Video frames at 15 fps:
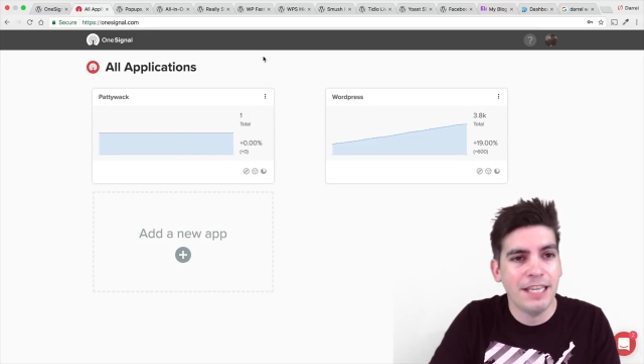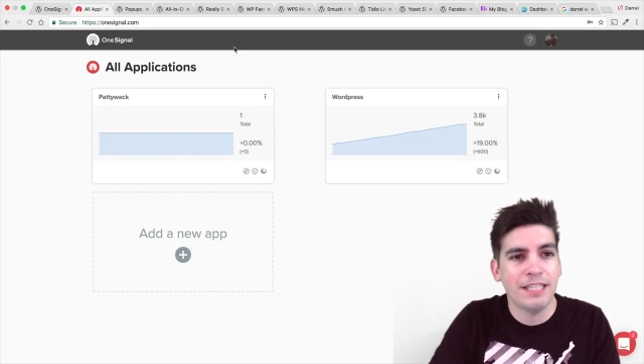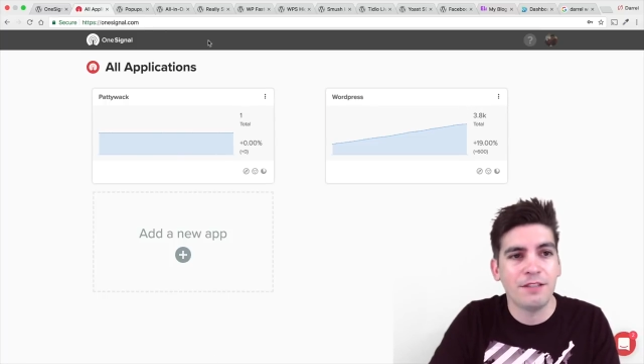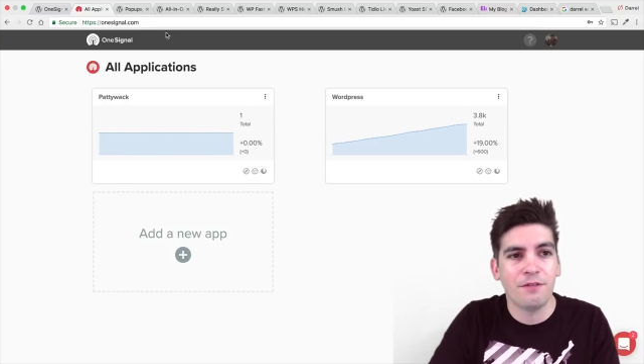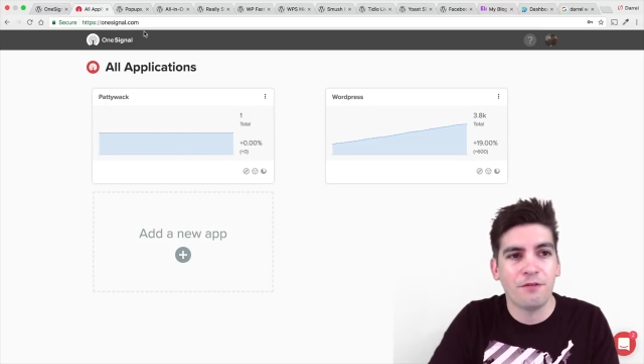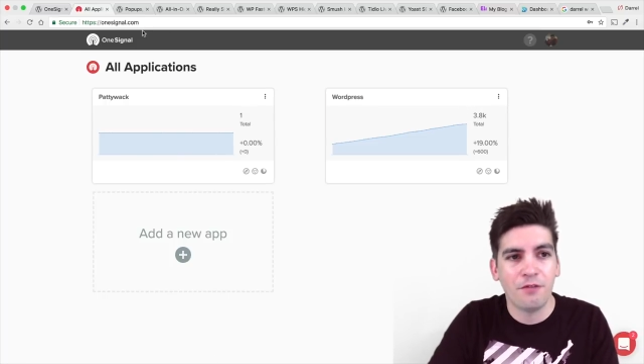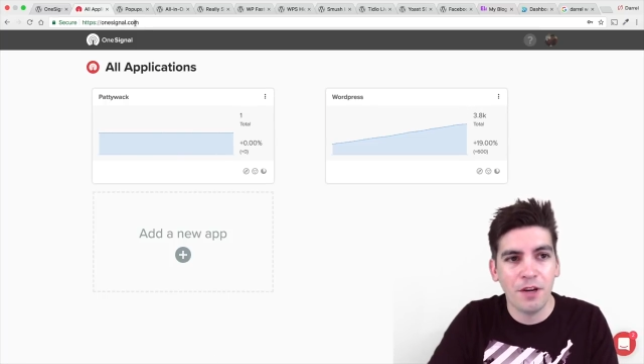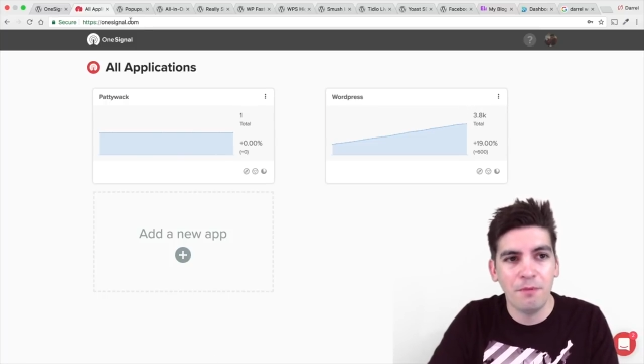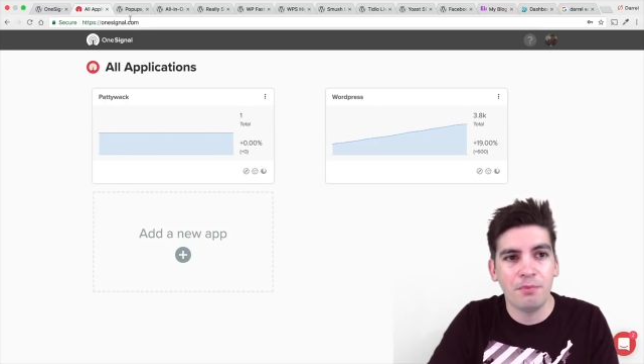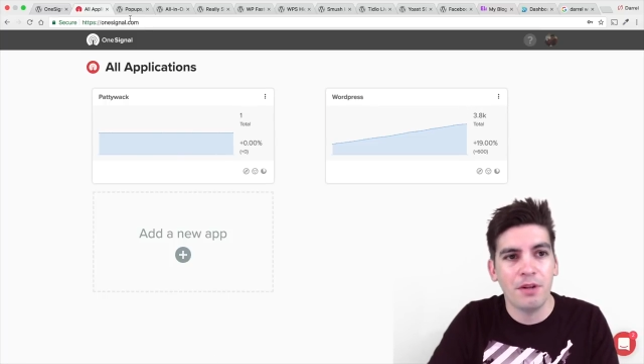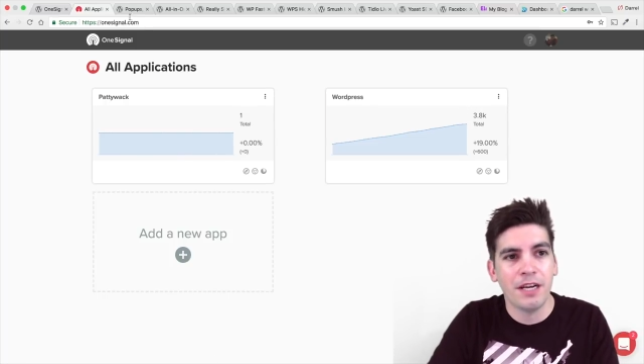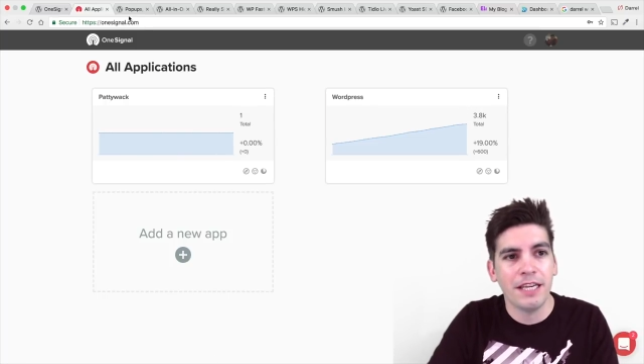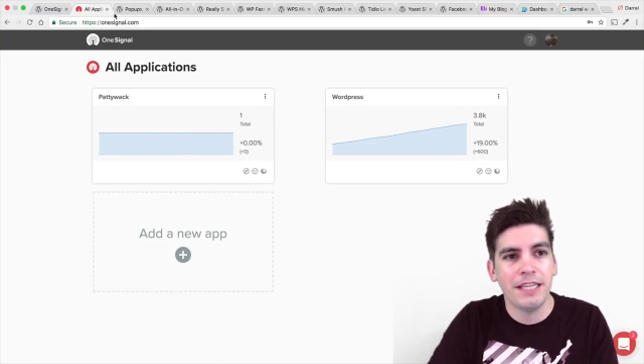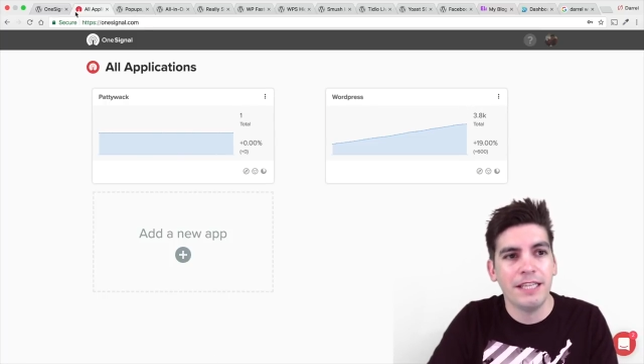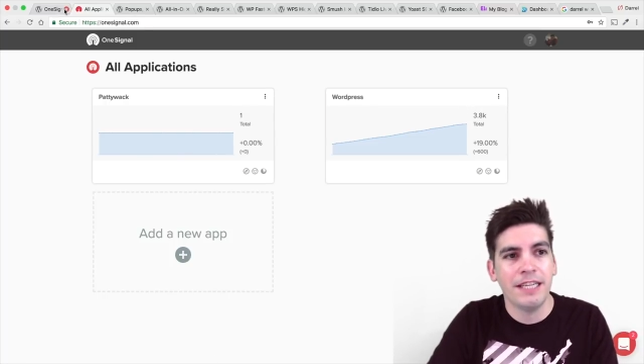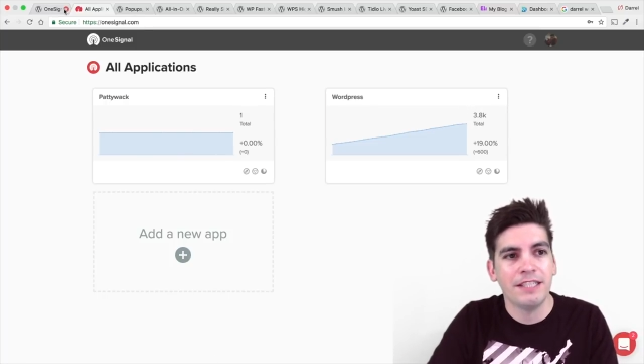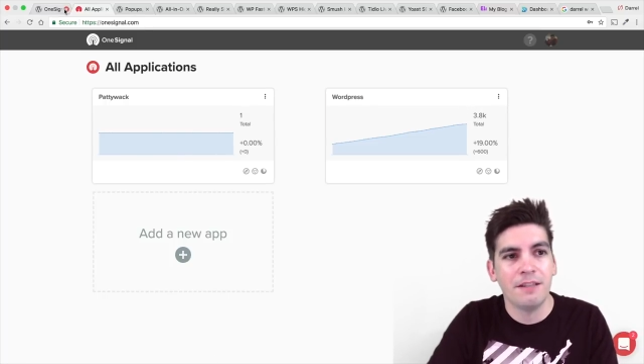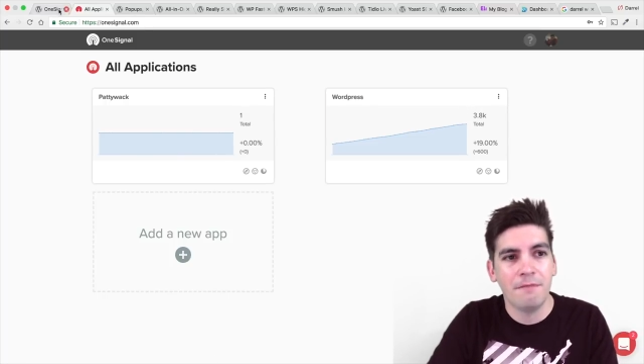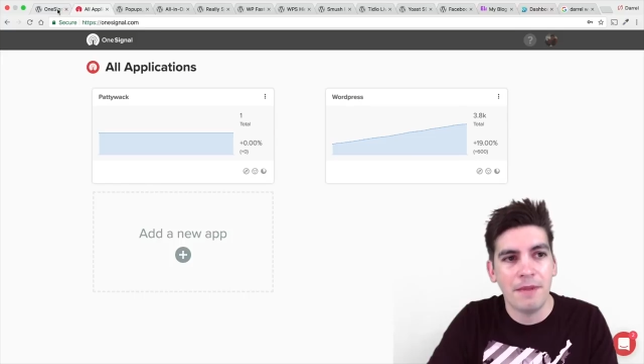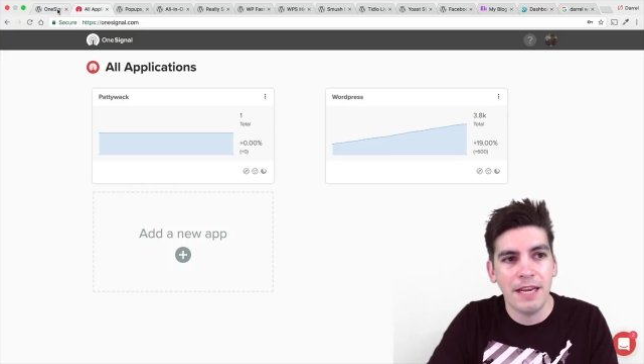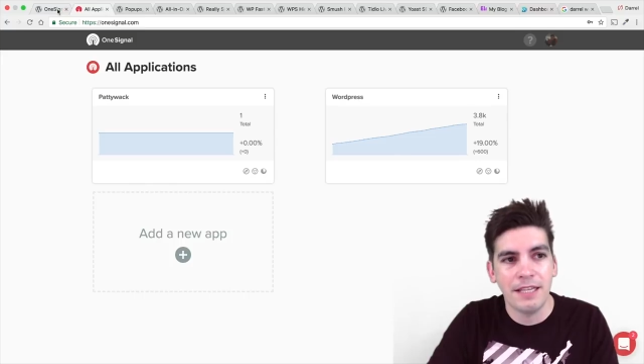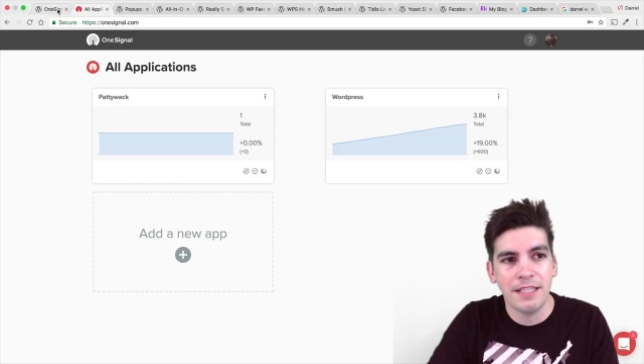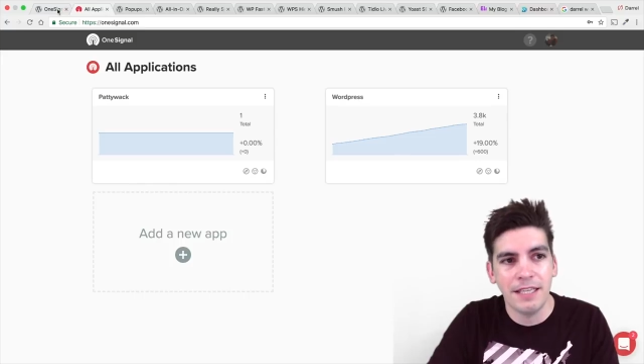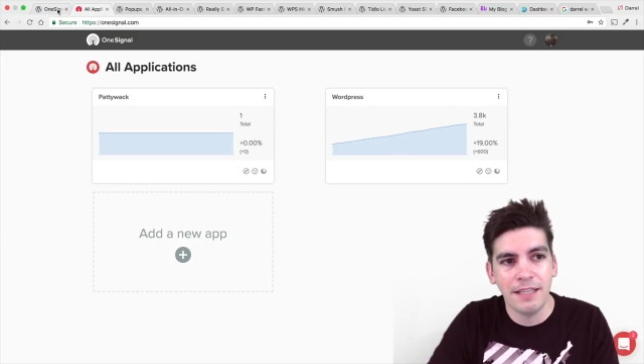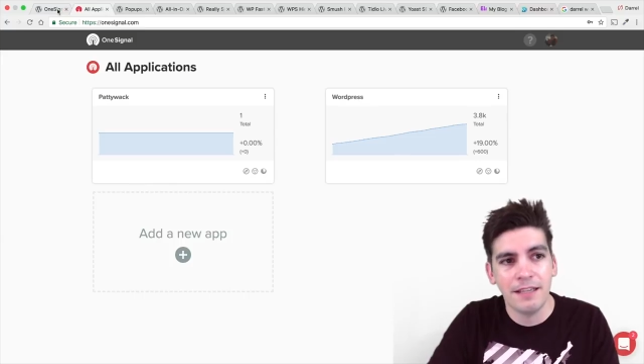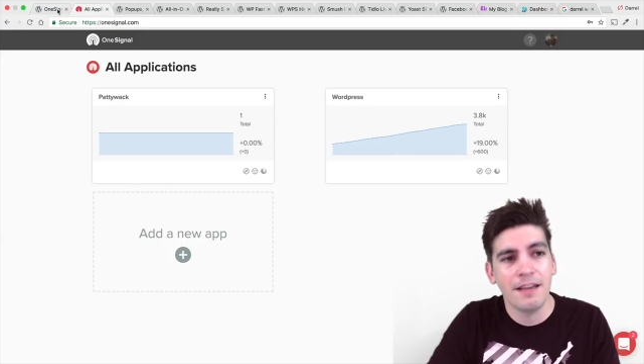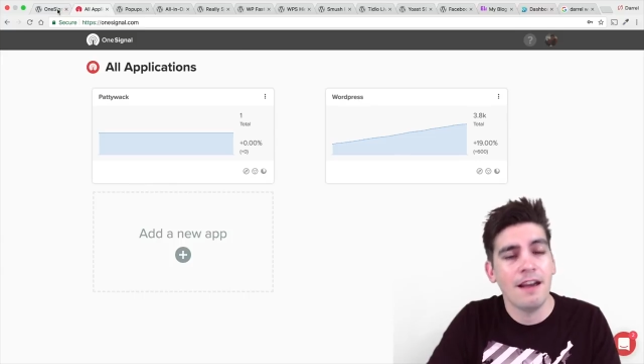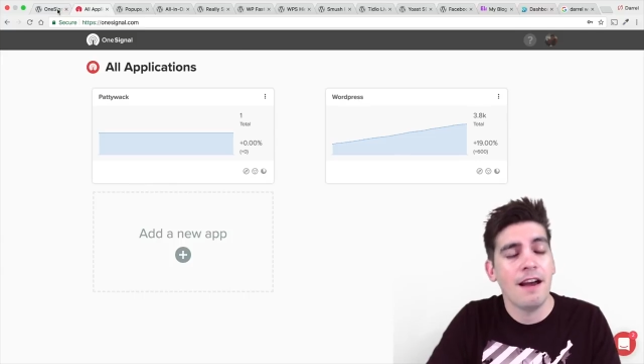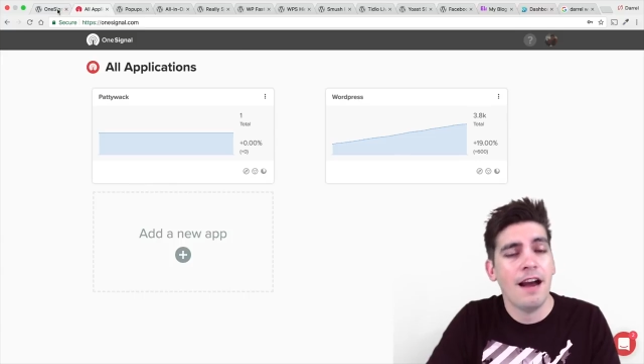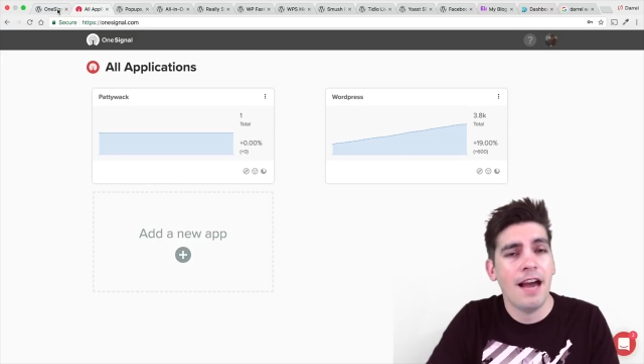It's a free plugin. It's amazing.